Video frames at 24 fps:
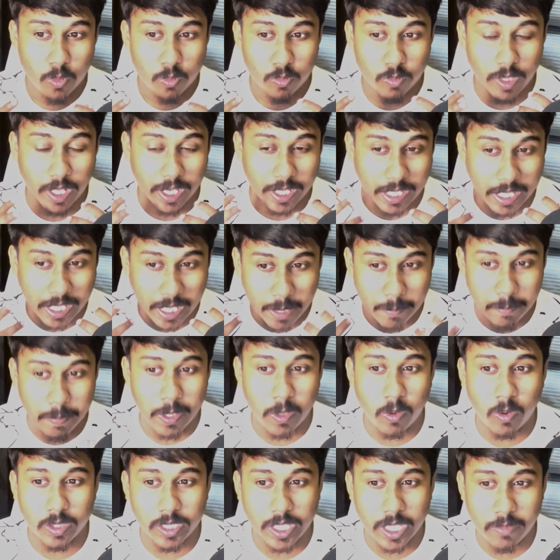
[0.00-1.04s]
We are
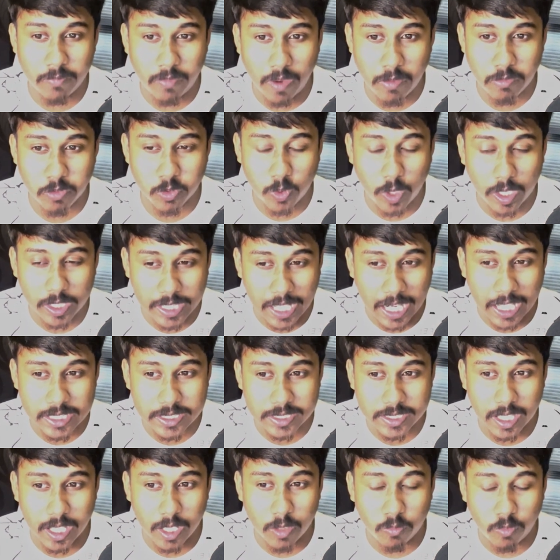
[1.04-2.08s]
gripping on the e5 square.
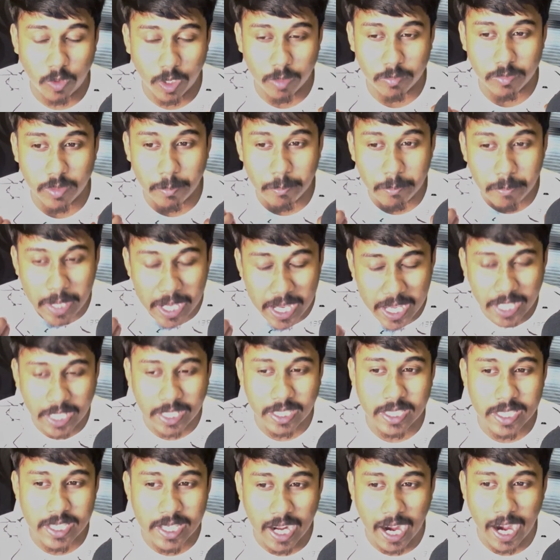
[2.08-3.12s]
That's one of the main
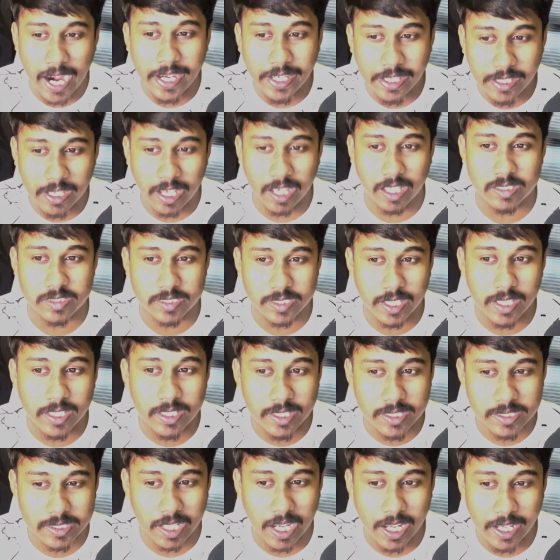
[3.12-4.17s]
key ideas in
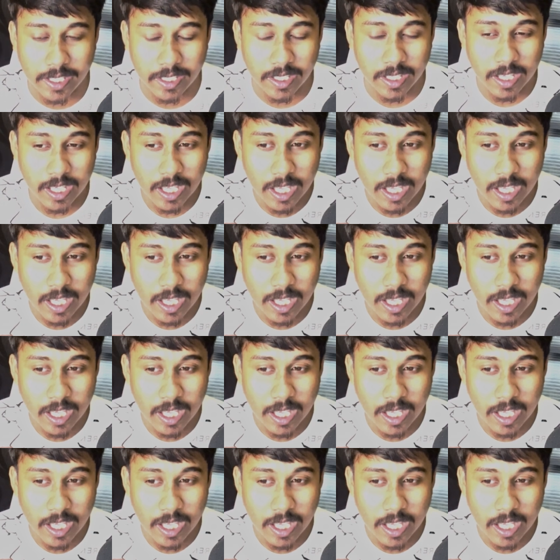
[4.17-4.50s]
this line.